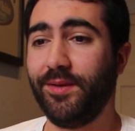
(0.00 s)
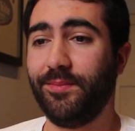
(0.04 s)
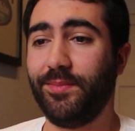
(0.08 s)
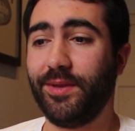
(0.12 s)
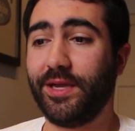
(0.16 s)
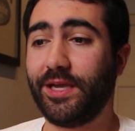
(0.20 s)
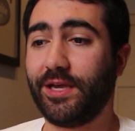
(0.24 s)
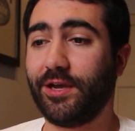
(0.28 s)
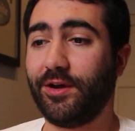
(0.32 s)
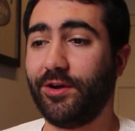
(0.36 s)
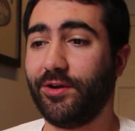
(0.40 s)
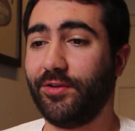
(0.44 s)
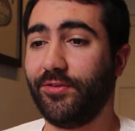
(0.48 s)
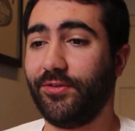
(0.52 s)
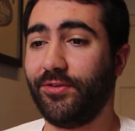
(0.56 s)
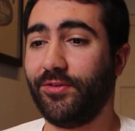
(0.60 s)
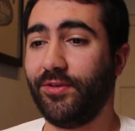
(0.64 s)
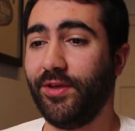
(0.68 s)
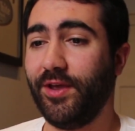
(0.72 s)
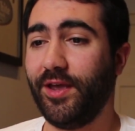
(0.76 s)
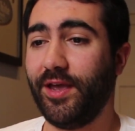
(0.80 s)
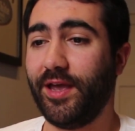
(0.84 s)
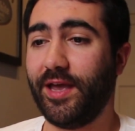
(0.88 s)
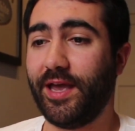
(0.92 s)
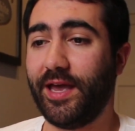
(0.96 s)

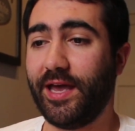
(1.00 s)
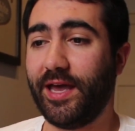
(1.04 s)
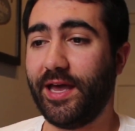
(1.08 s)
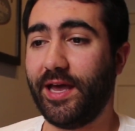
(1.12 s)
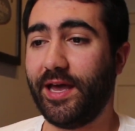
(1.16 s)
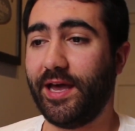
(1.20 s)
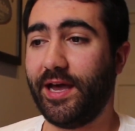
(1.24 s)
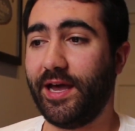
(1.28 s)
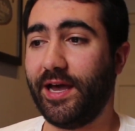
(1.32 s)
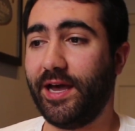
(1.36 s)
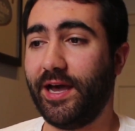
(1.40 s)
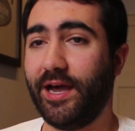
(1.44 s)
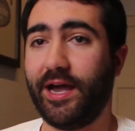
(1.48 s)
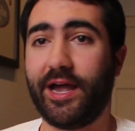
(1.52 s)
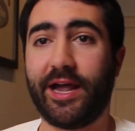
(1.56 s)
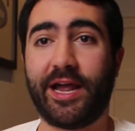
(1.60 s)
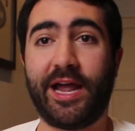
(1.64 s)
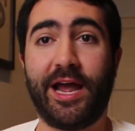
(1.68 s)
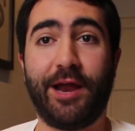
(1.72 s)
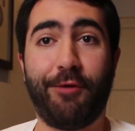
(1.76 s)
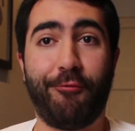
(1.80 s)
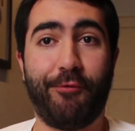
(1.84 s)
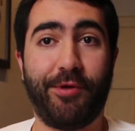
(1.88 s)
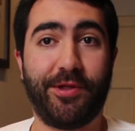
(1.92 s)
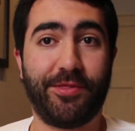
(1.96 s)
because I
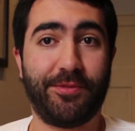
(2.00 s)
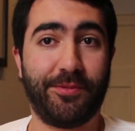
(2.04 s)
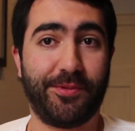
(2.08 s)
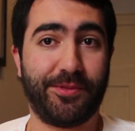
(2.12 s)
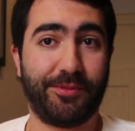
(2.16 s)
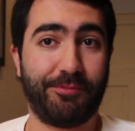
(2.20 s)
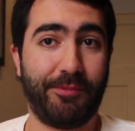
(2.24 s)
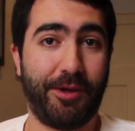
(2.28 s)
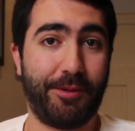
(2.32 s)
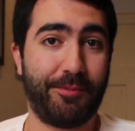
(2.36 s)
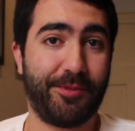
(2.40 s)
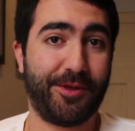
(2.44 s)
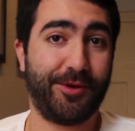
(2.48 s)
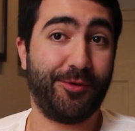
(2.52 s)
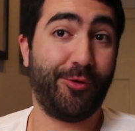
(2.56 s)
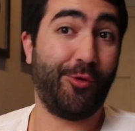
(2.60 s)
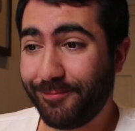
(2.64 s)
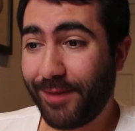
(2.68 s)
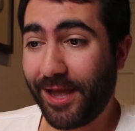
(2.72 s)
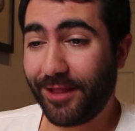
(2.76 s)
can't read them at the moment.